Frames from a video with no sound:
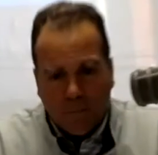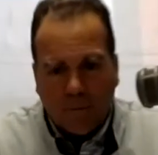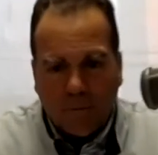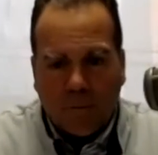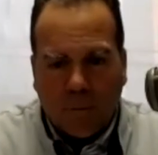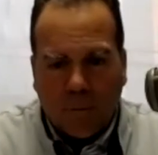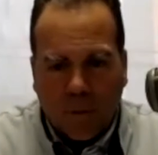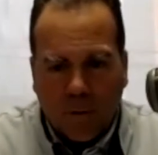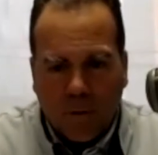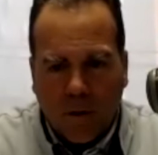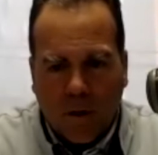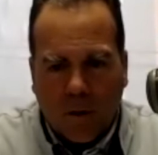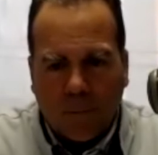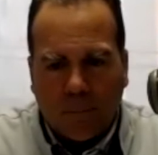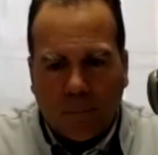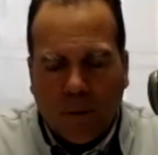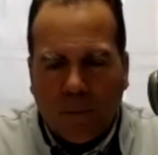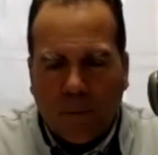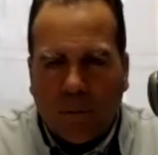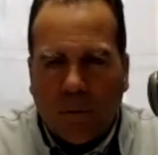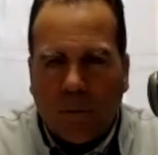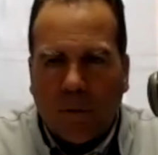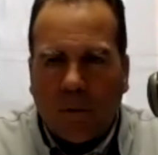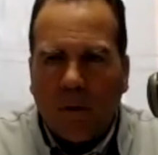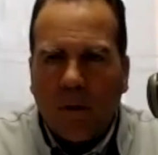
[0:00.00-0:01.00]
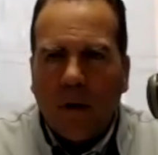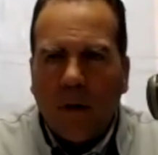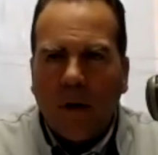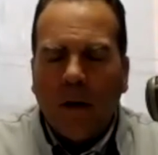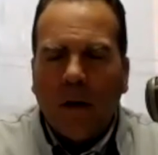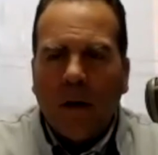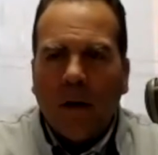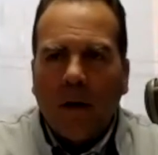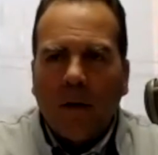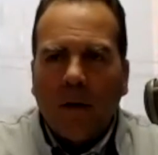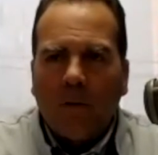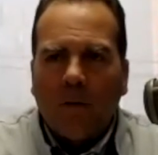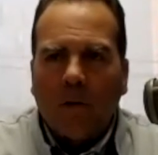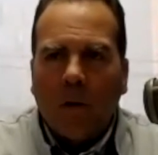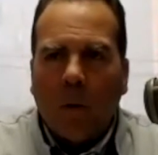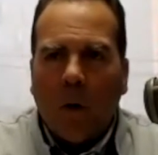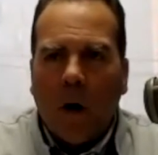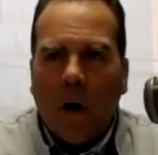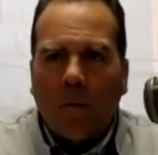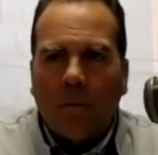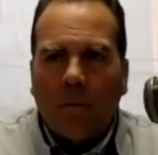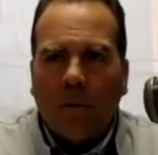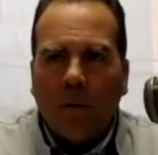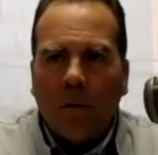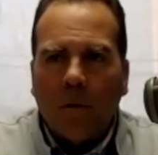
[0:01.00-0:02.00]
For young people, so
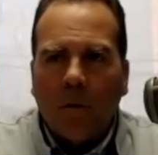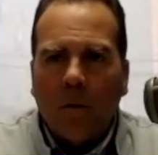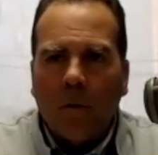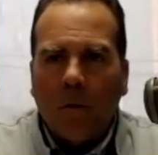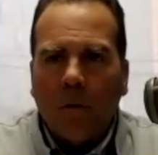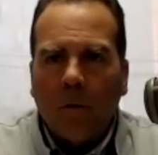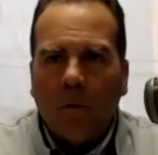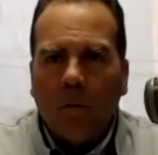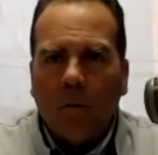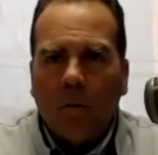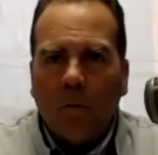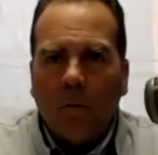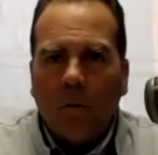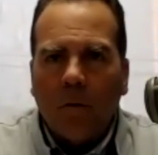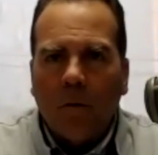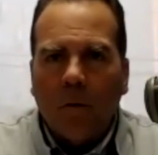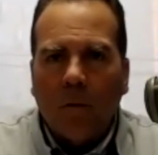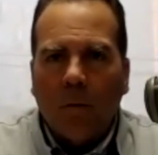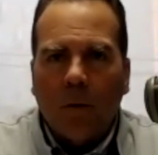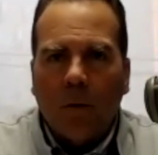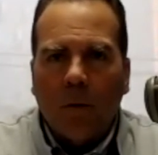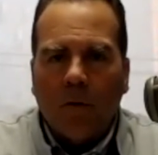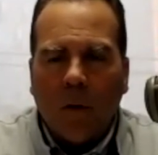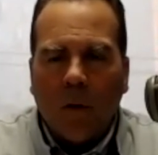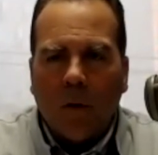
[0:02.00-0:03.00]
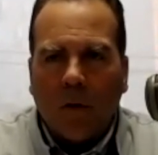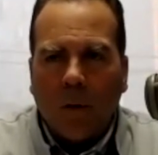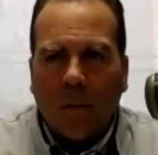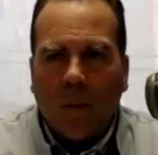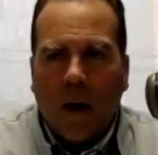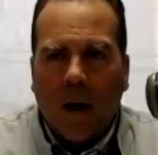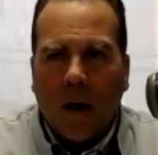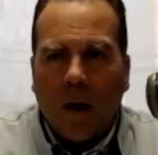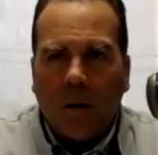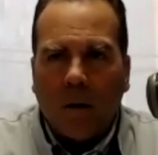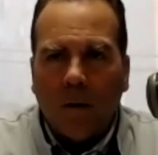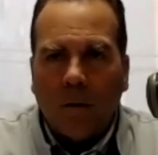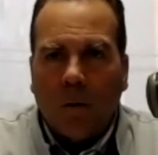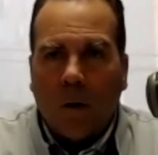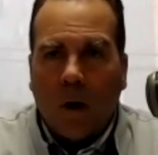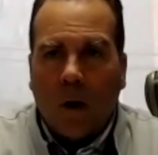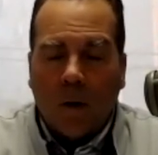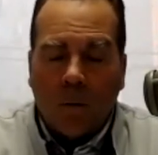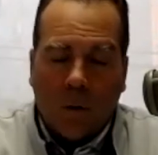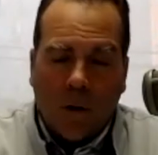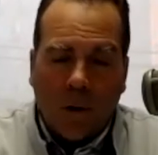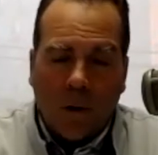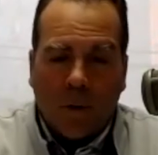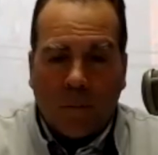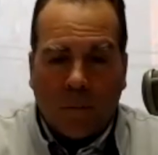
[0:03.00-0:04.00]
often we joke about, well, I
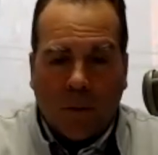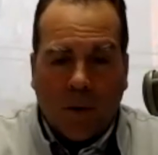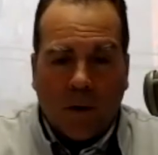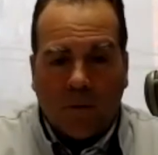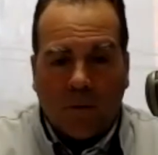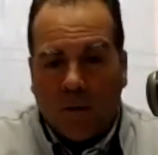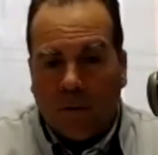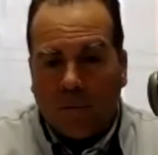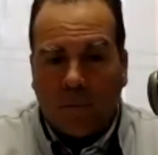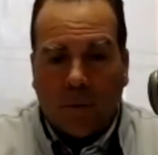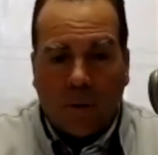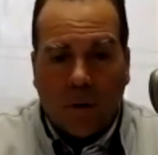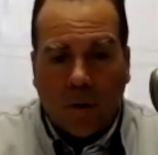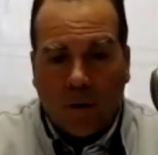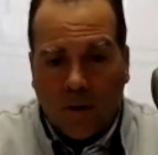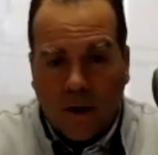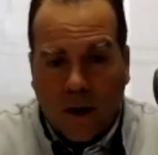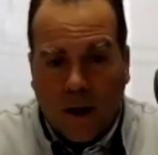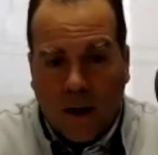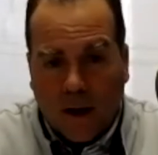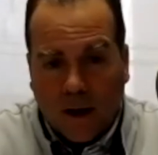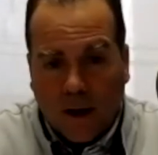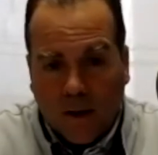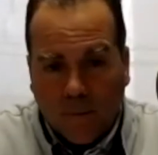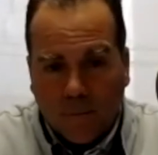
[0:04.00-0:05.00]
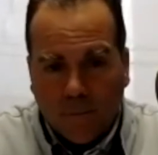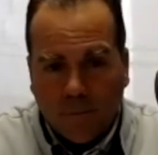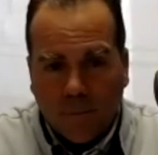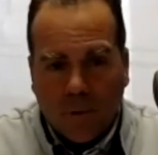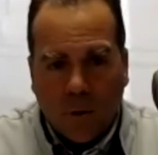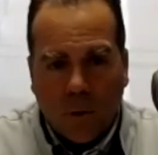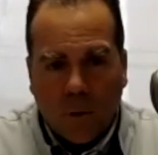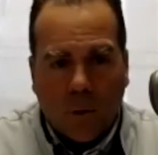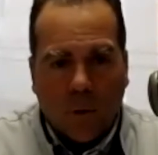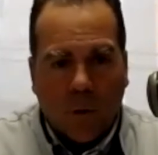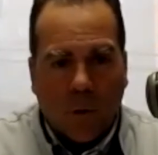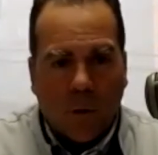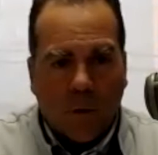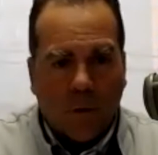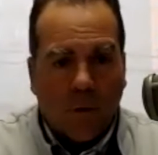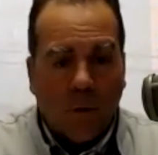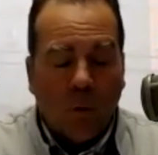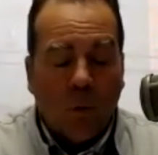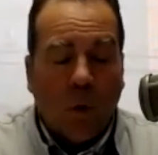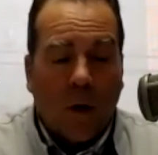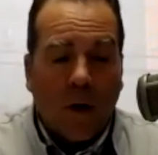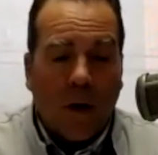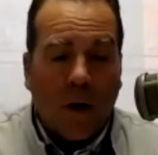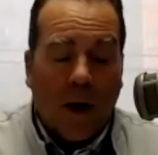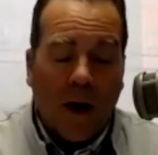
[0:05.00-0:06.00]
want to be president for a day, or you
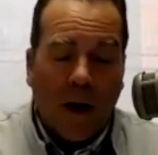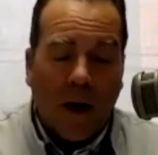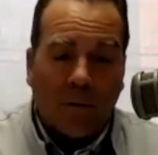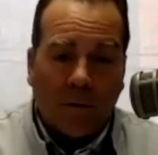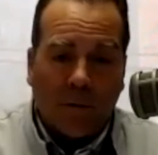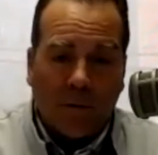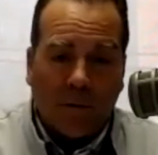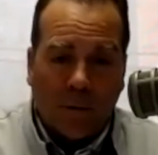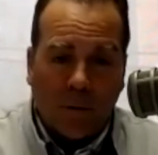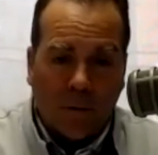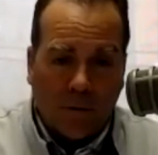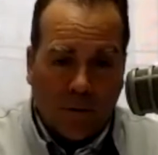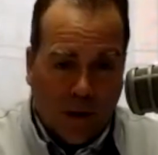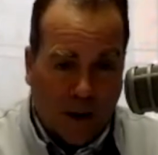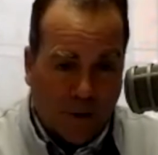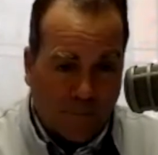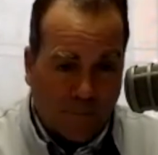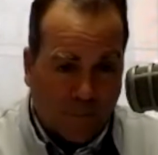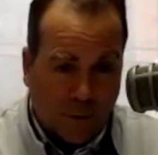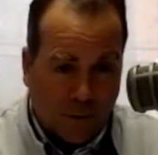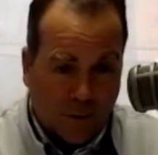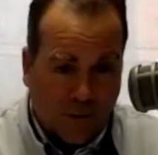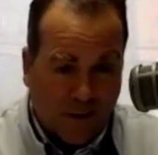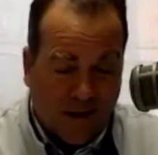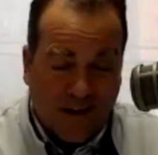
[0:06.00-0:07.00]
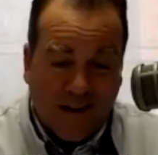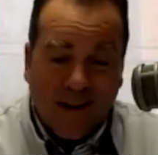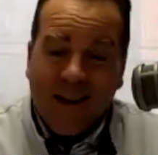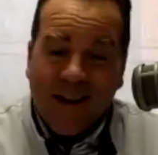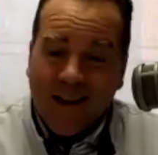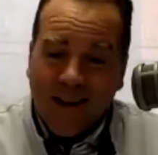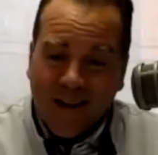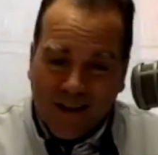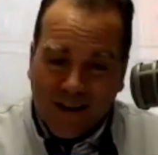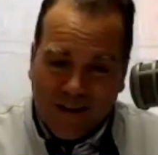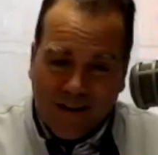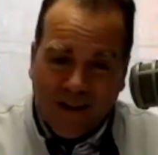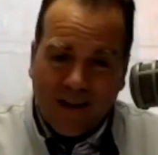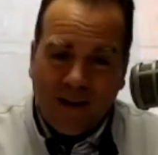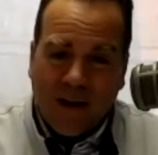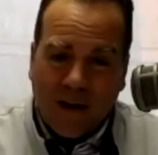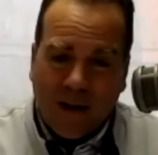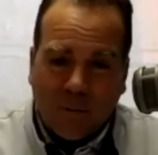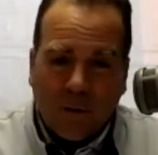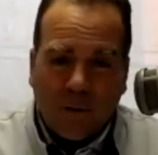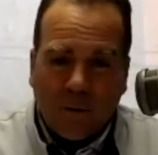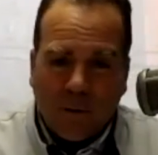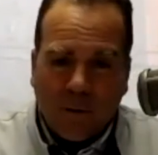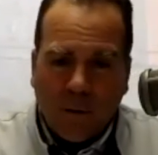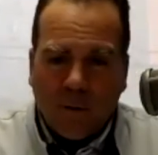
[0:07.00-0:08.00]
want to have a certain job for a day. Then you
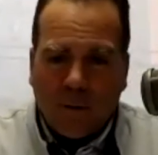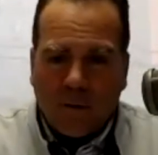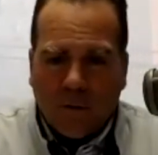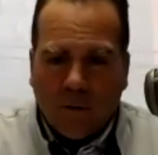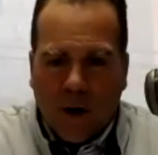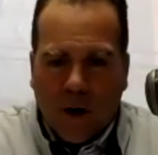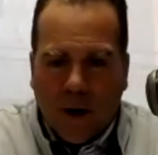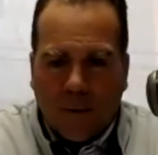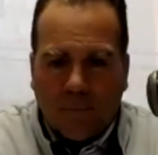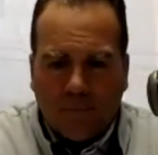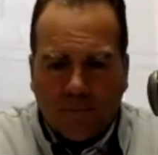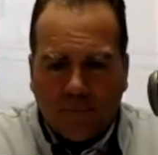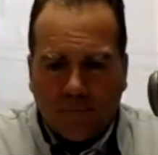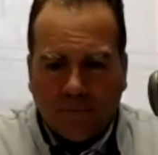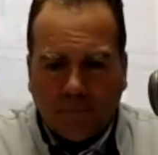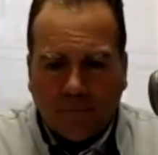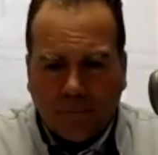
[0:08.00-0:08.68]
have to do the job.